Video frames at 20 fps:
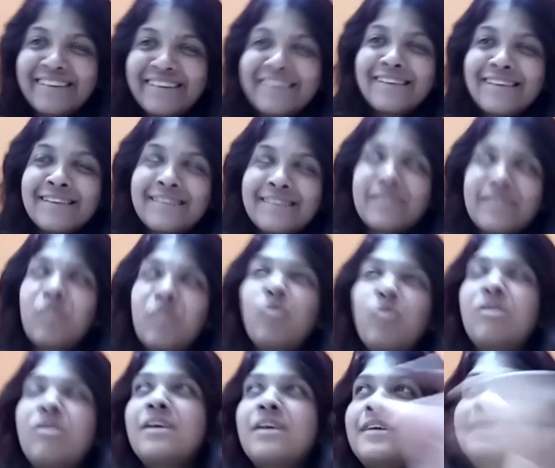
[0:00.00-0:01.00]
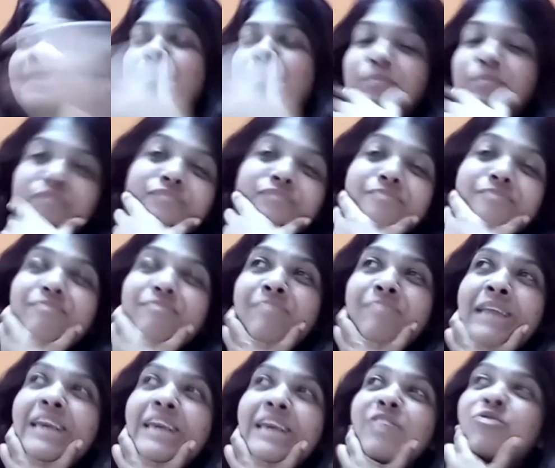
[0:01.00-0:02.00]
So
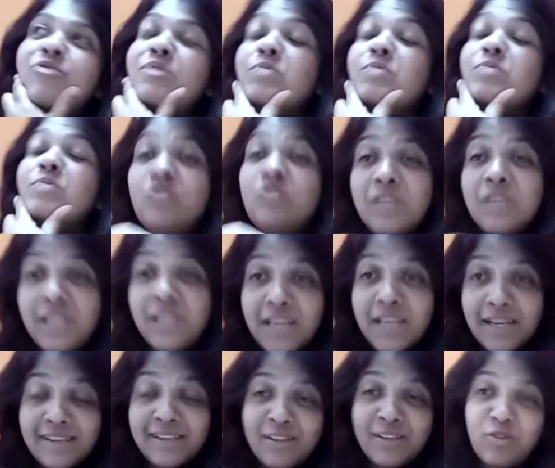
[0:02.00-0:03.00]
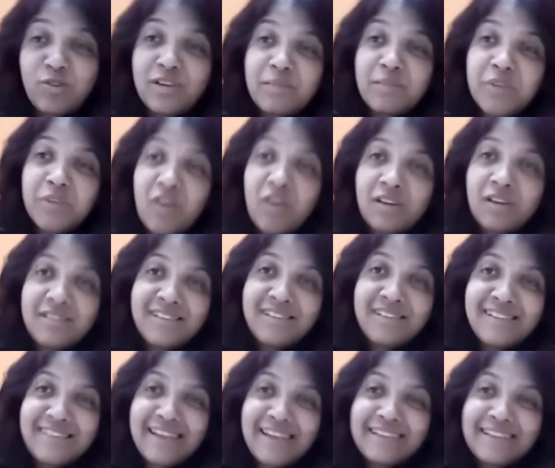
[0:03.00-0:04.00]
if we were to really get into
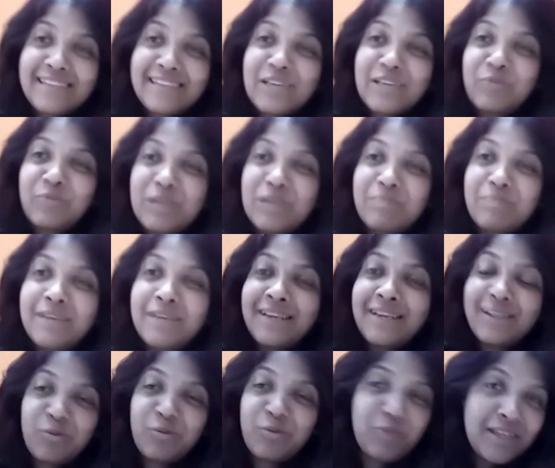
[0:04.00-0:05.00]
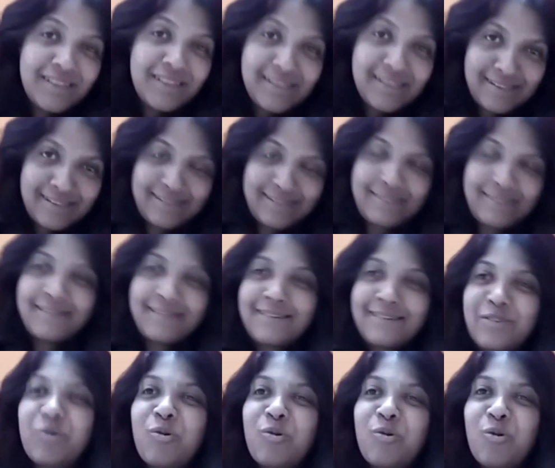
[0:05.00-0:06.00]
terminologies, I think we'll be doing this
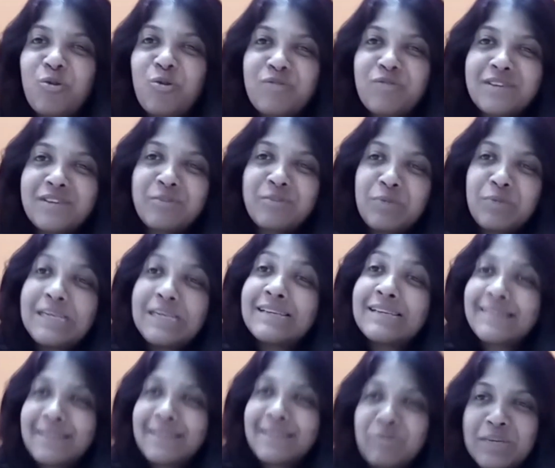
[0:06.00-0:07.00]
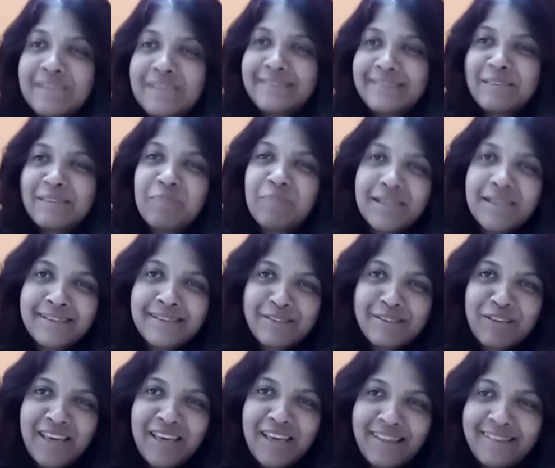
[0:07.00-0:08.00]
show over weeks and weeks and months
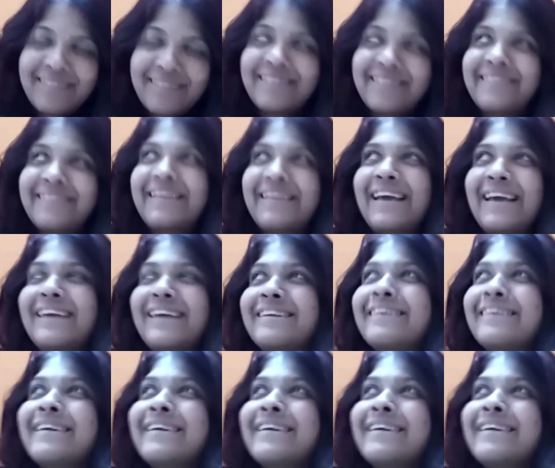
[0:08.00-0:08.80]
together, right?